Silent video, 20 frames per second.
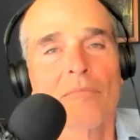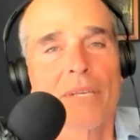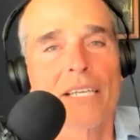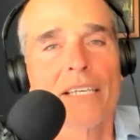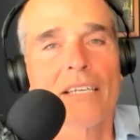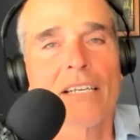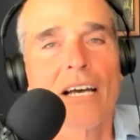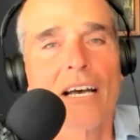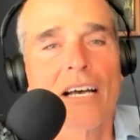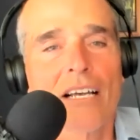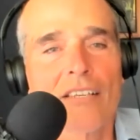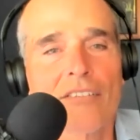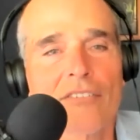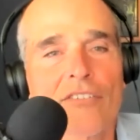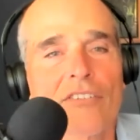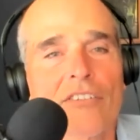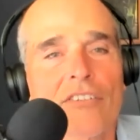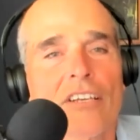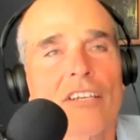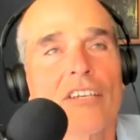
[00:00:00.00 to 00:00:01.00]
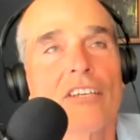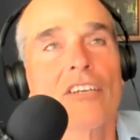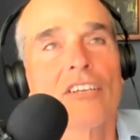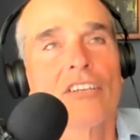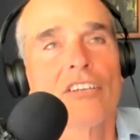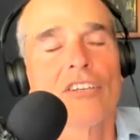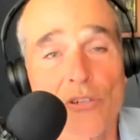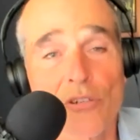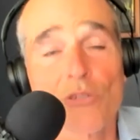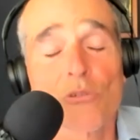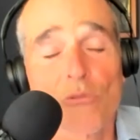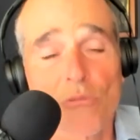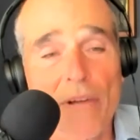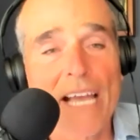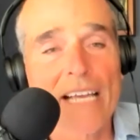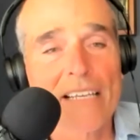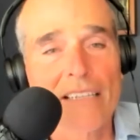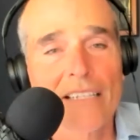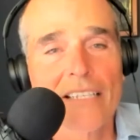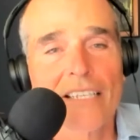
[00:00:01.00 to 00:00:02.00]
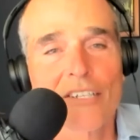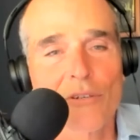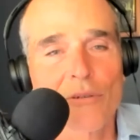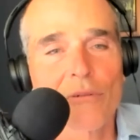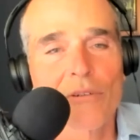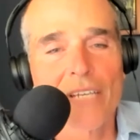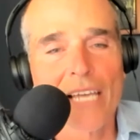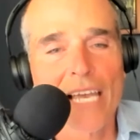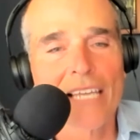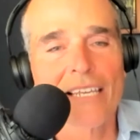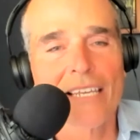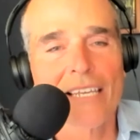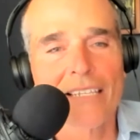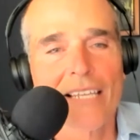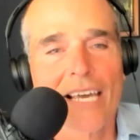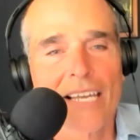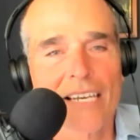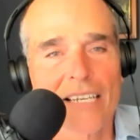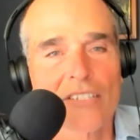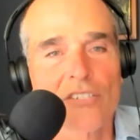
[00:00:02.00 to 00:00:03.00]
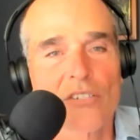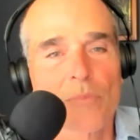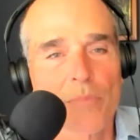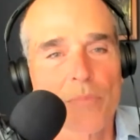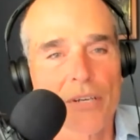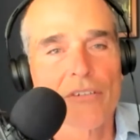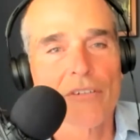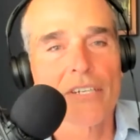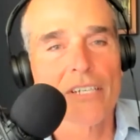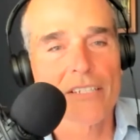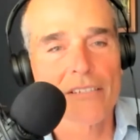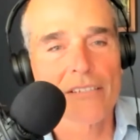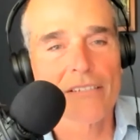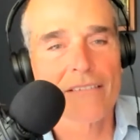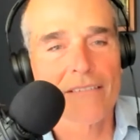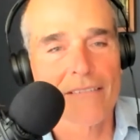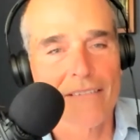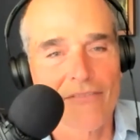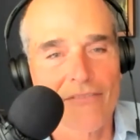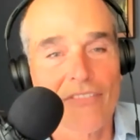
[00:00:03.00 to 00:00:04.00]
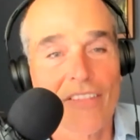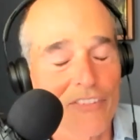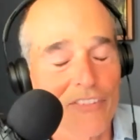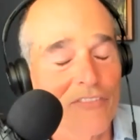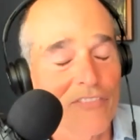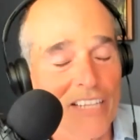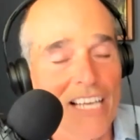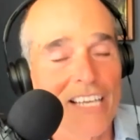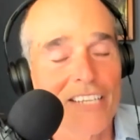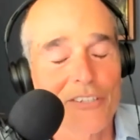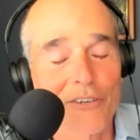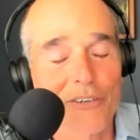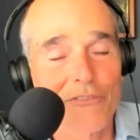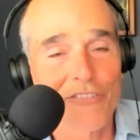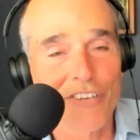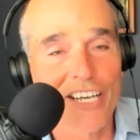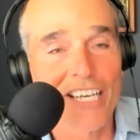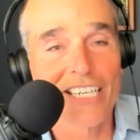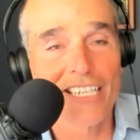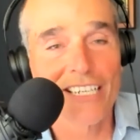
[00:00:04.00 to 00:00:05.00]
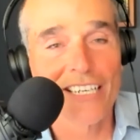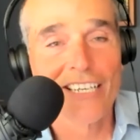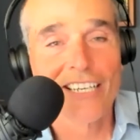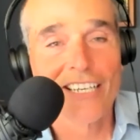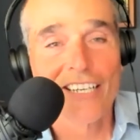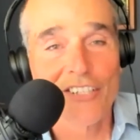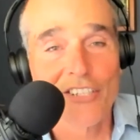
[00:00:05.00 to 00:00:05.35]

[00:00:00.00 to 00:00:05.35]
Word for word: because you're directly creating that experience, F- flight or fight.